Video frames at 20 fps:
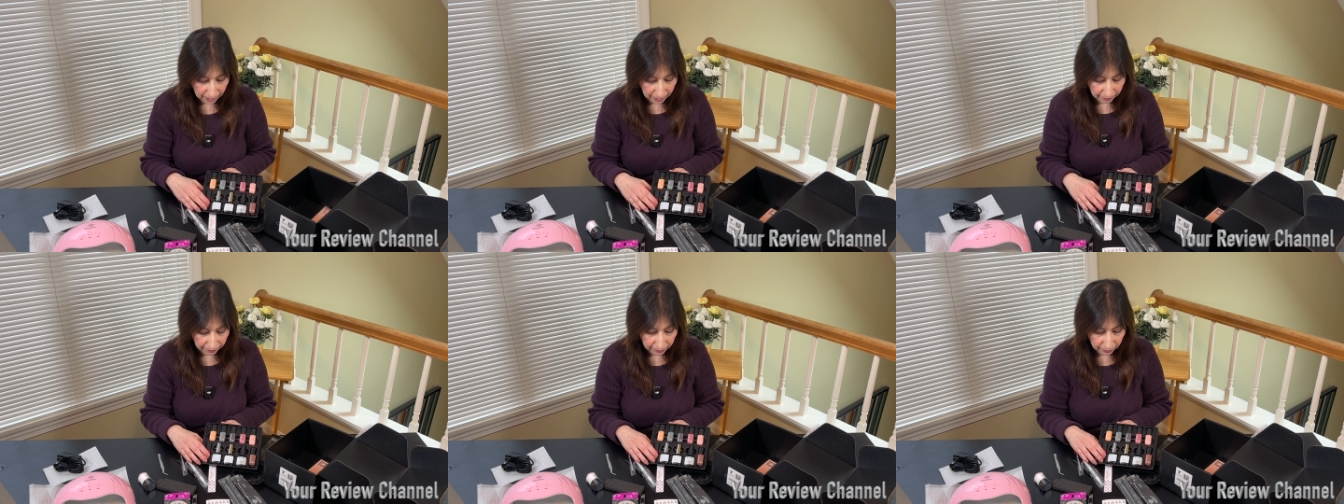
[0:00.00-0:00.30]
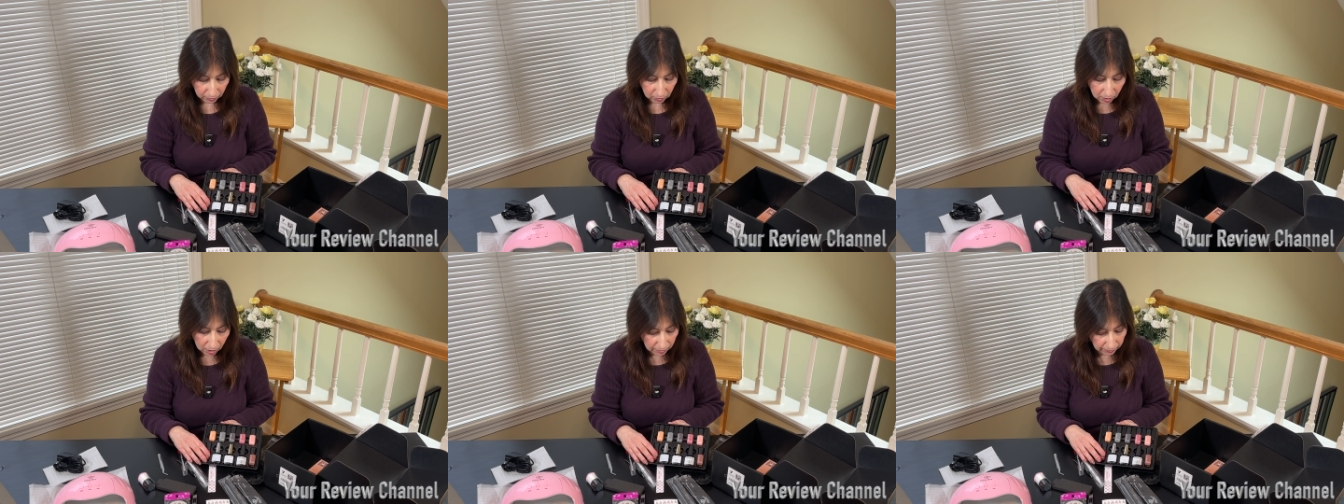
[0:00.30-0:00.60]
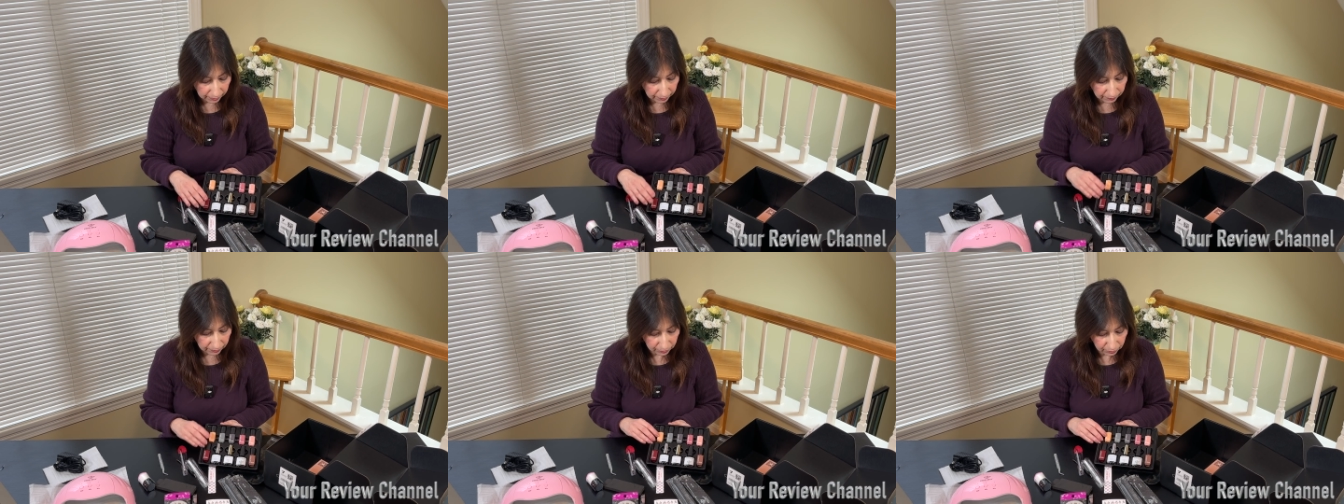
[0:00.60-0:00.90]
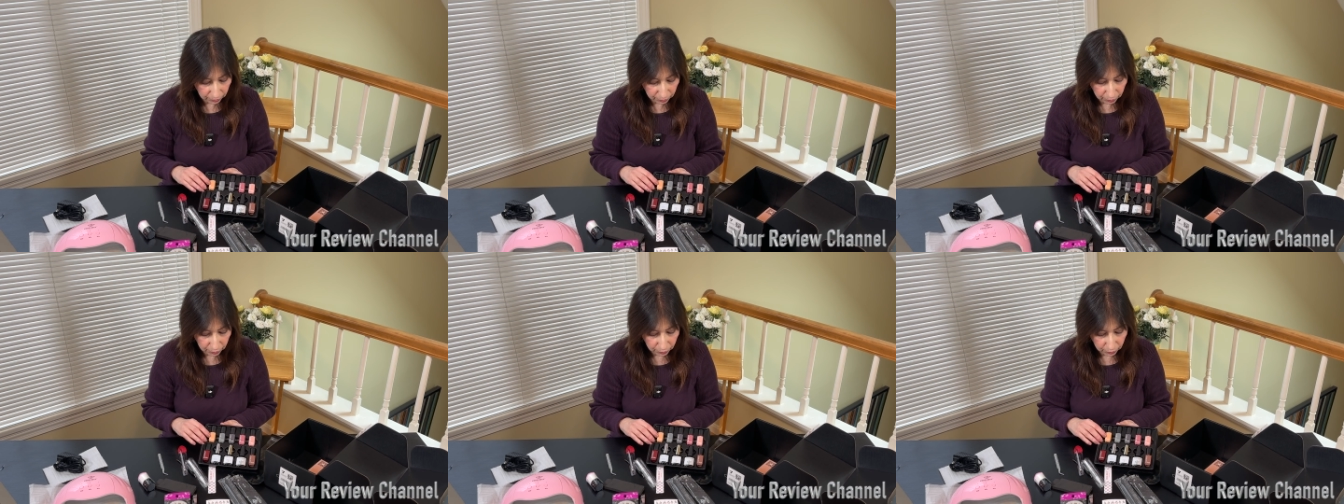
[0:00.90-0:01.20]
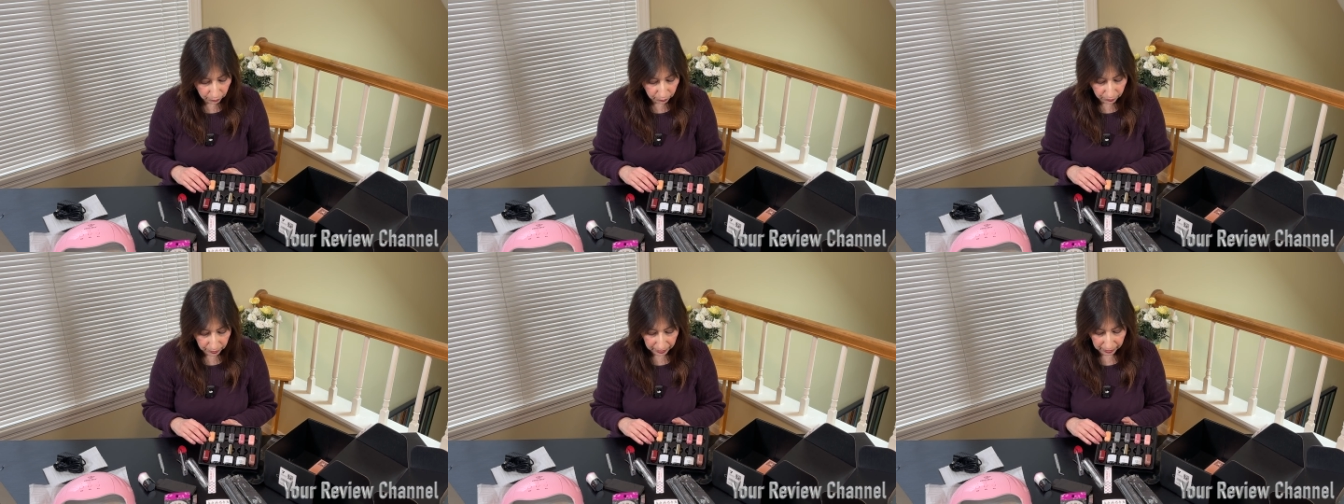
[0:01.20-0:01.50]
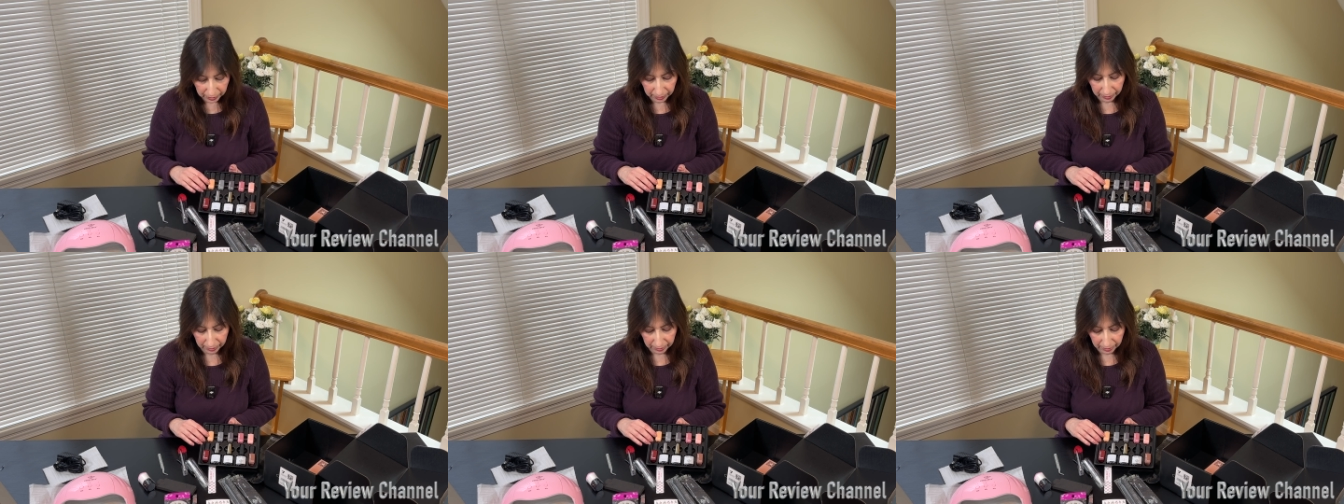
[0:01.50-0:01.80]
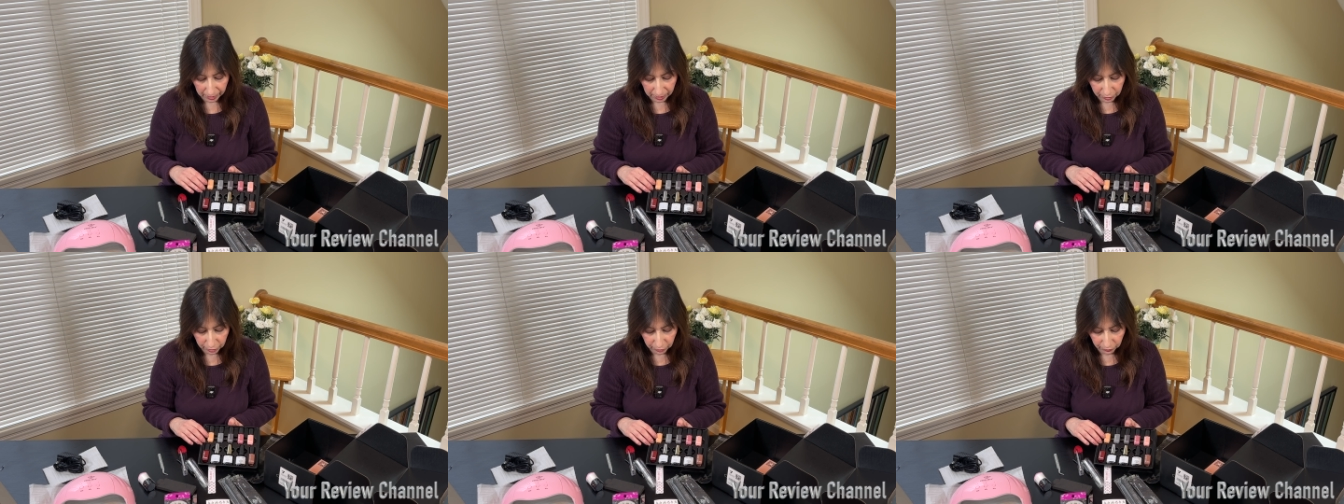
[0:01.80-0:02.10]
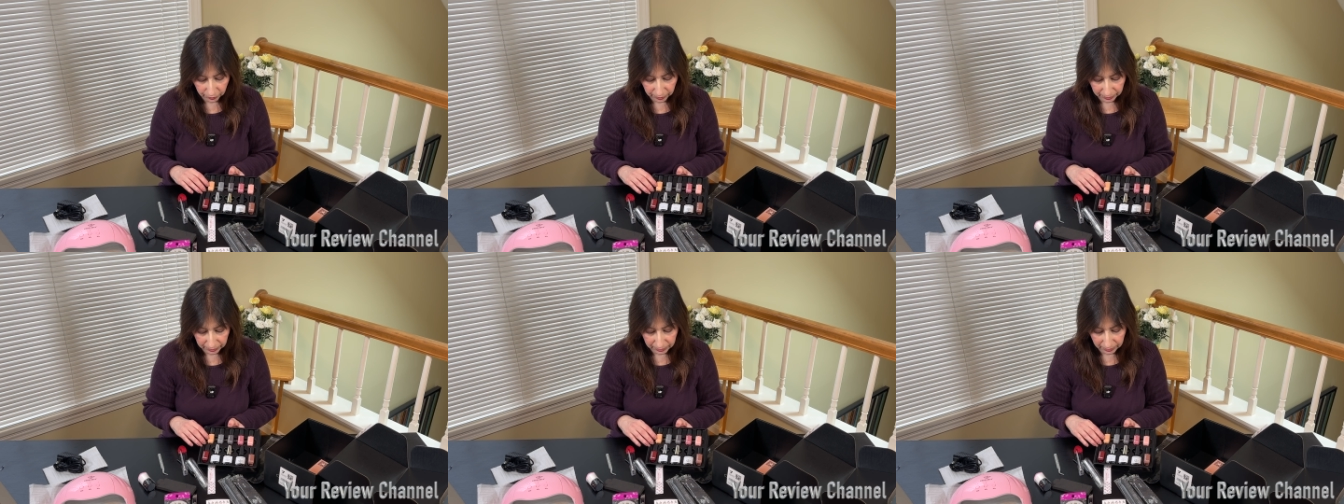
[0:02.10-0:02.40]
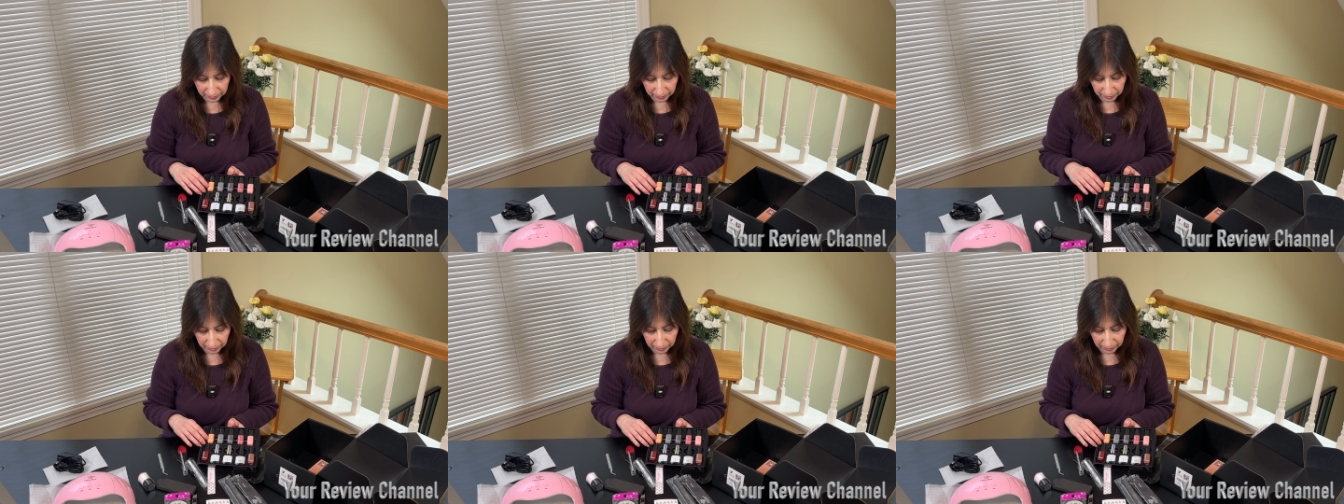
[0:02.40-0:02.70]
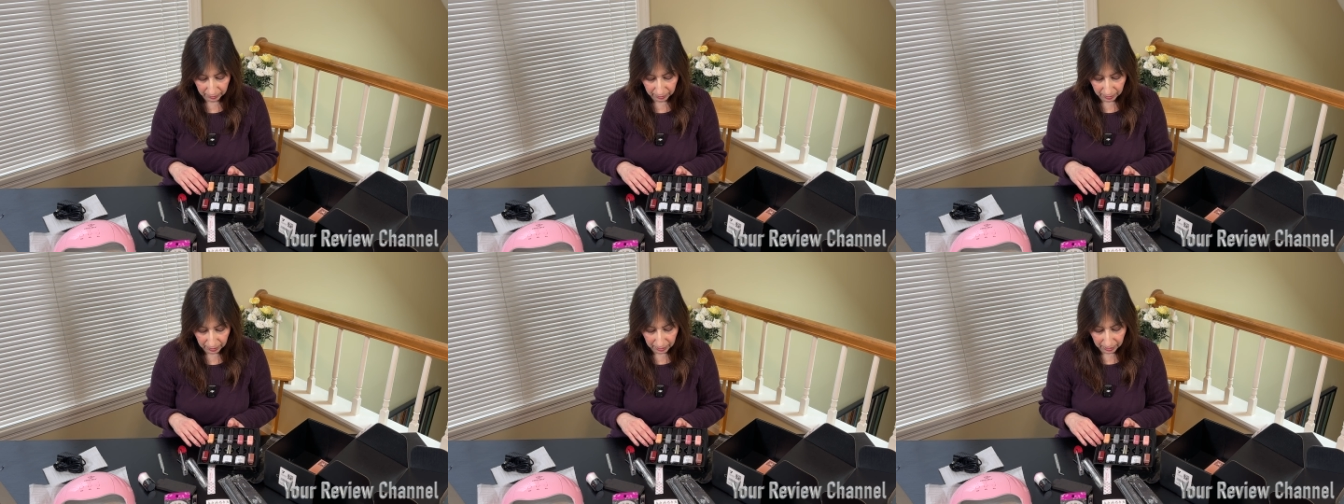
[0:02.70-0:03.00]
They're calling this a nude kit. As you can see,